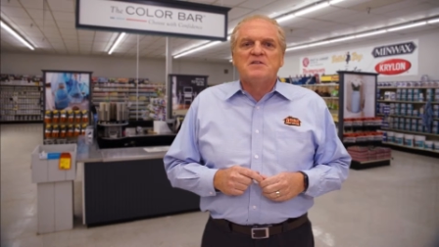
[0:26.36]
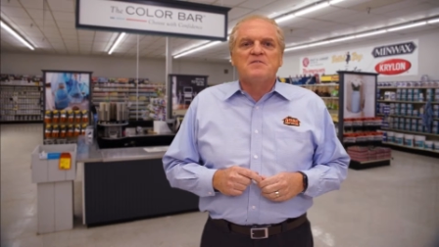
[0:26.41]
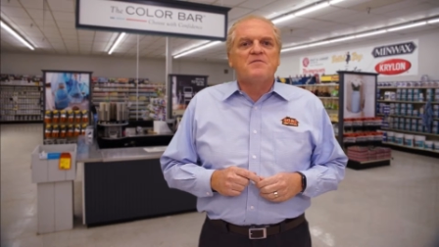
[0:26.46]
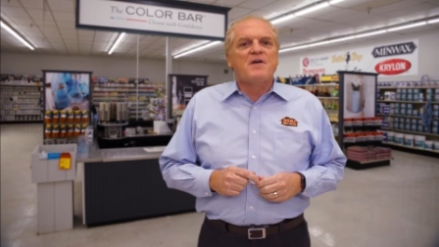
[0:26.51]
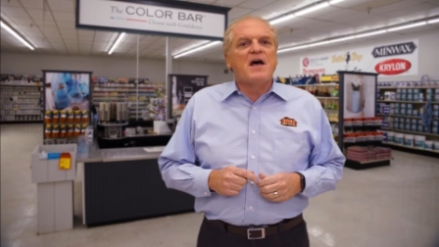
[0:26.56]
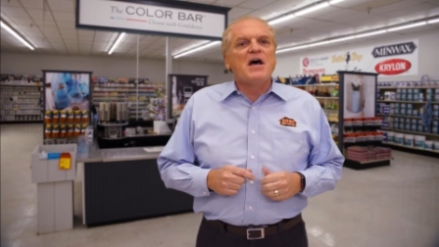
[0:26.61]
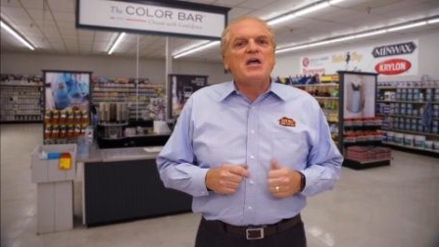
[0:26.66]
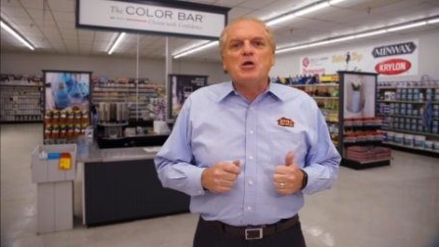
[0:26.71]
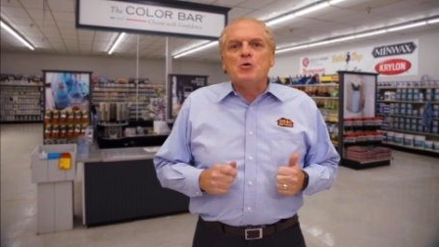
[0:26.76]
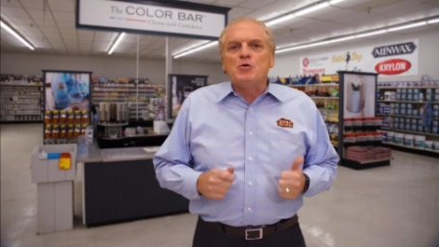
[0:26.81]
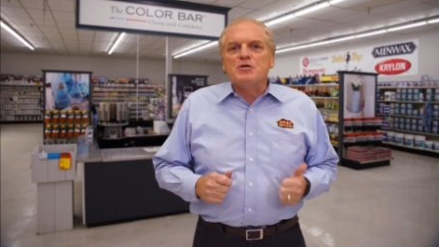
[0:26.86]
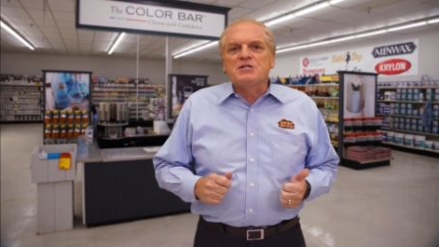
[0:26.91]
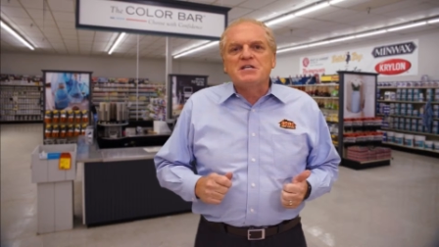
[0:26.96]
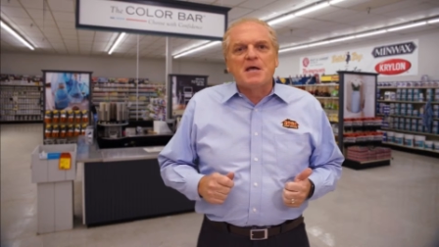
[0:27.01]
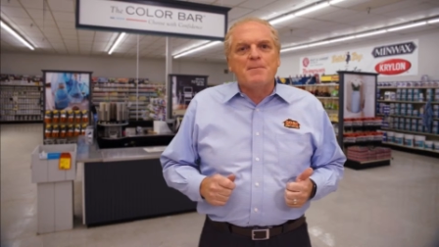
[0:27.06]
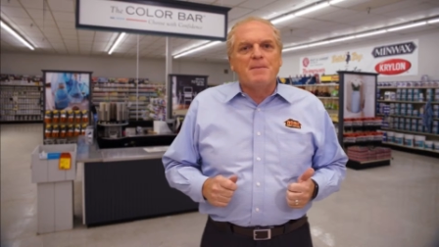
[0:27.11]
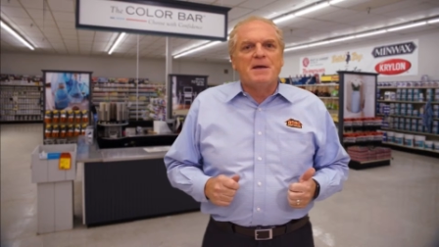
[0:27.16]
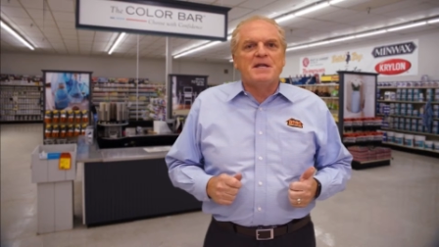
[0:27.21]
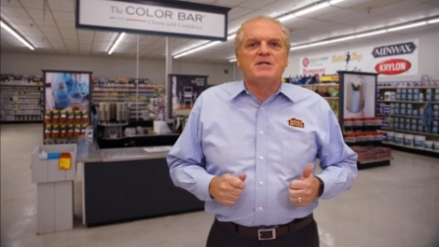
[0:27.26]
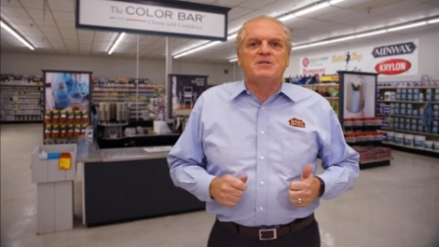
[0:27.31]
Value is
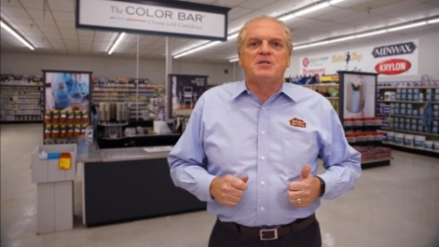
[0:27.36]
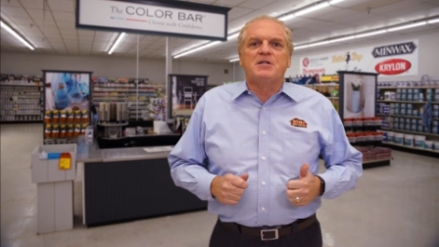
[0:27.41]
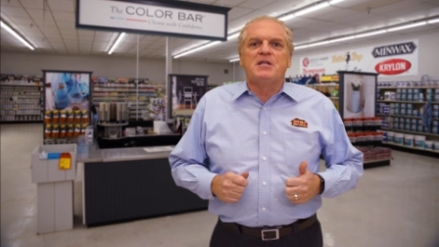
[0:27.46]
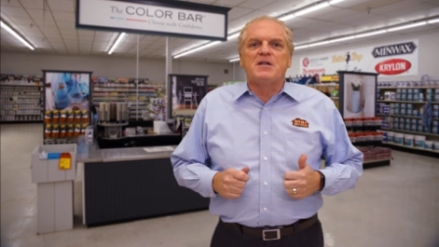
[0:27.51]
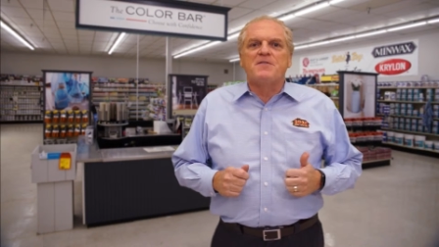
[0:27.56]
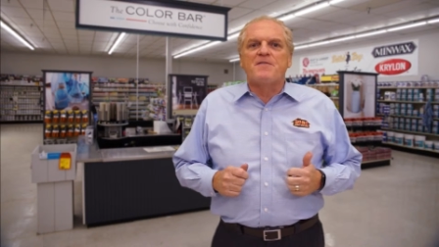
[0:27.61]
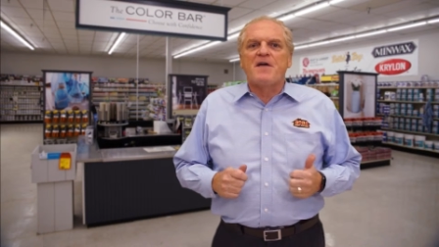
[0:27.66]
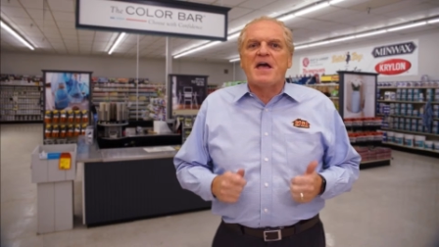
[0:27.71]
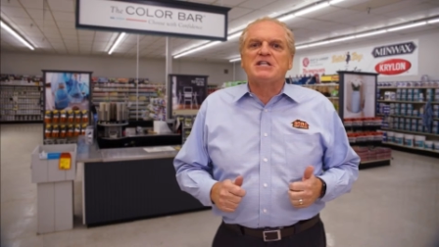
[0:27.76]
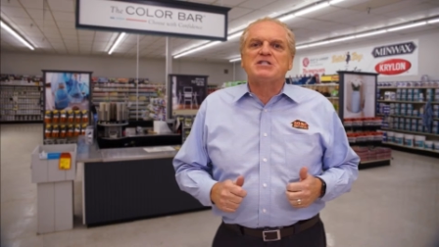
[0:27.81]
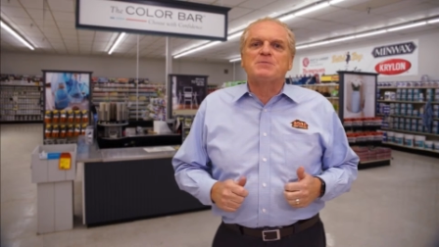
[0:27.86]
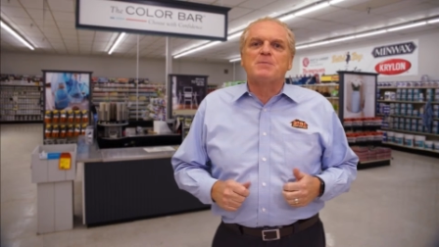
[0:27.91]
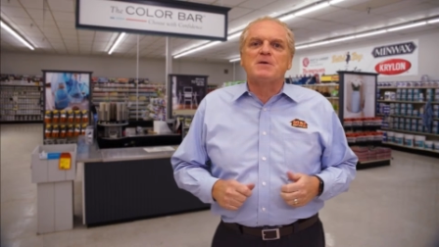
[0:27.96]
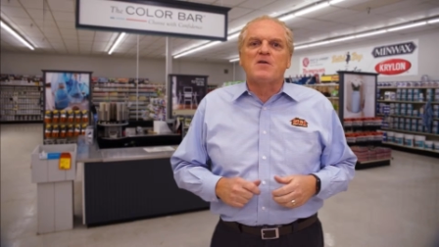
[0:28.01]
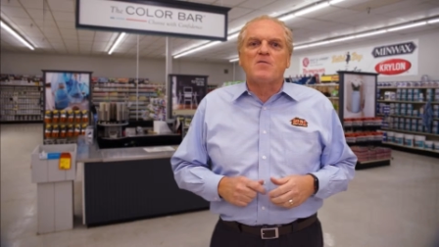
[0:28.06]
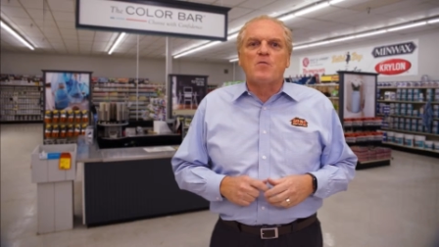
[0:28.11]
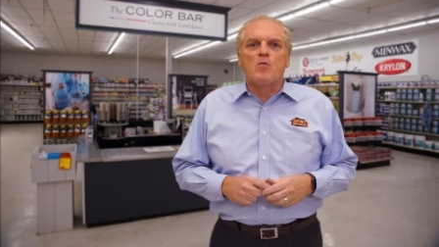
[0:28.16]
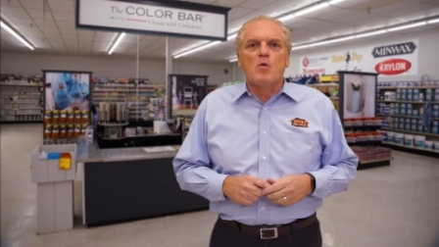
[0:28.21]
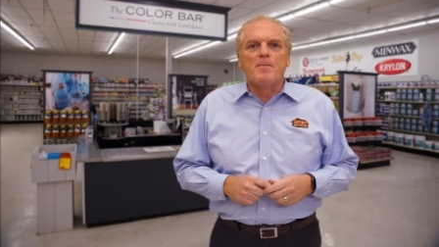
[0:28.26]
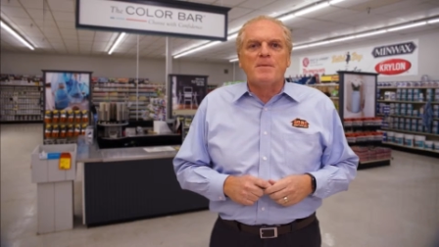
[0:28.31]
committed to the advancement
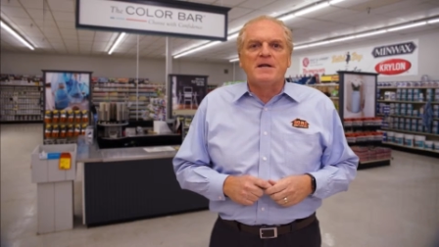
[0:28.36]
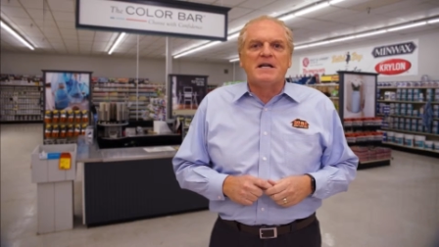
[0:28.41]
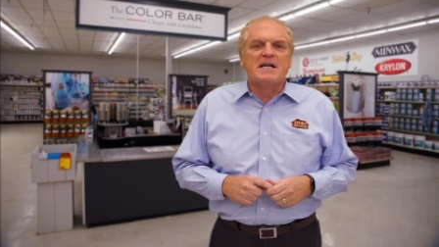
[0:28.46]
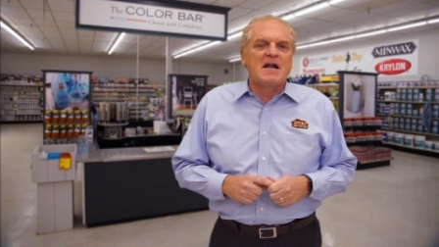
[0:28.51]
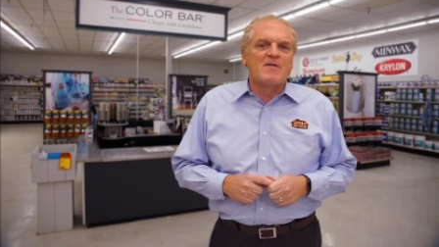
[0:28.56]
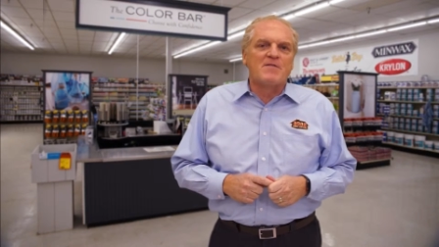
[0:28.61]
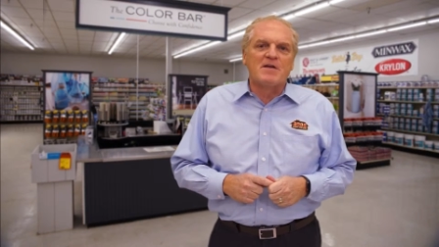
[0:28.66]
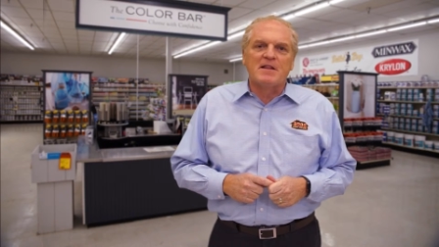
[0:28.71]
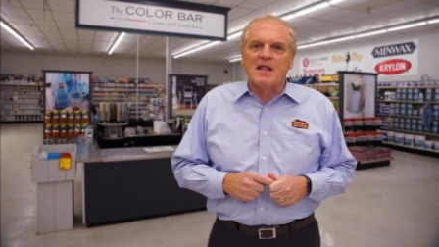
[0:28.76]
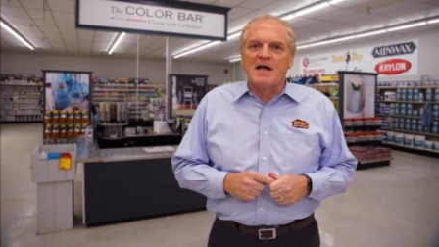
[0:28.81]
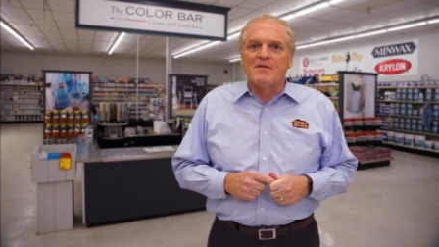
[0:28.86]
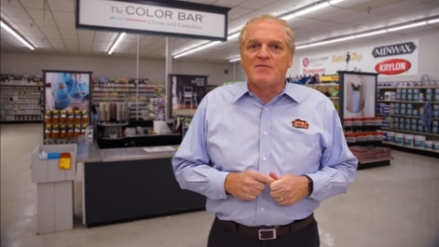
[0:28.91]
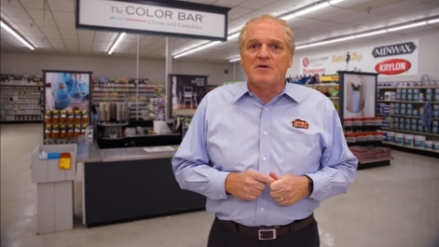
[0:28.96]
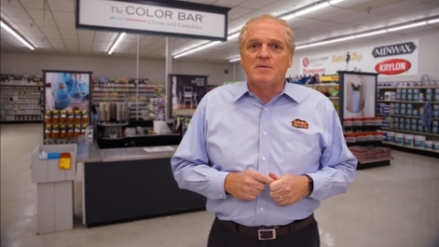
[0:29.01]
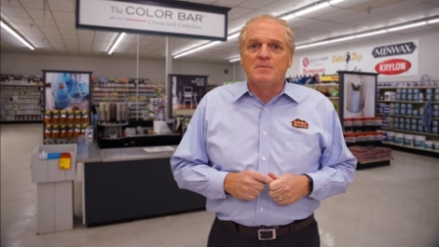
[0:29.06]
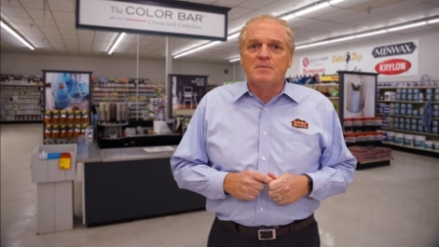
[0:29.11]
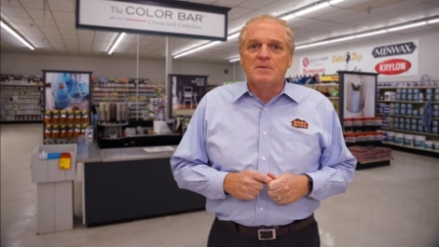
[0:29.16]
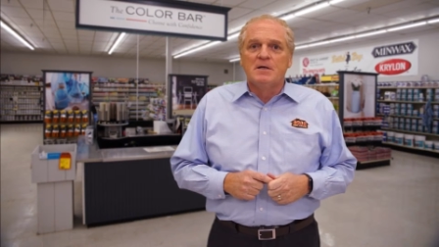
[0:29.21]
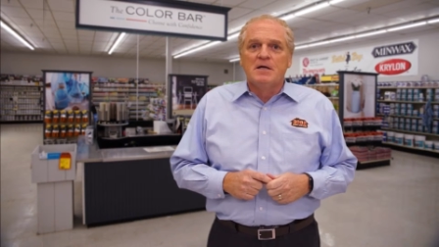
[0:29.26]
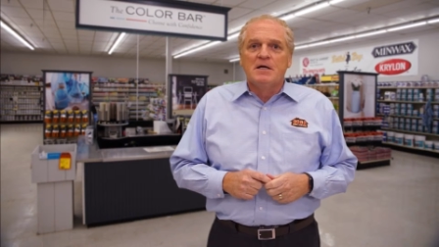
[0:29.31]
of women at every
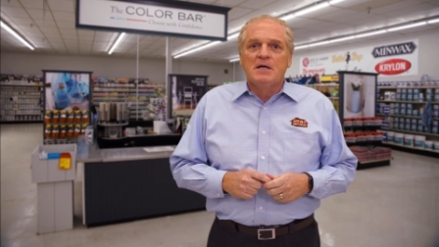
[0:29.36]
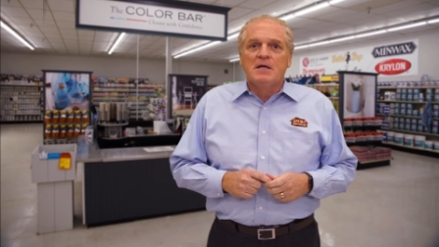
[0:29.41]
level,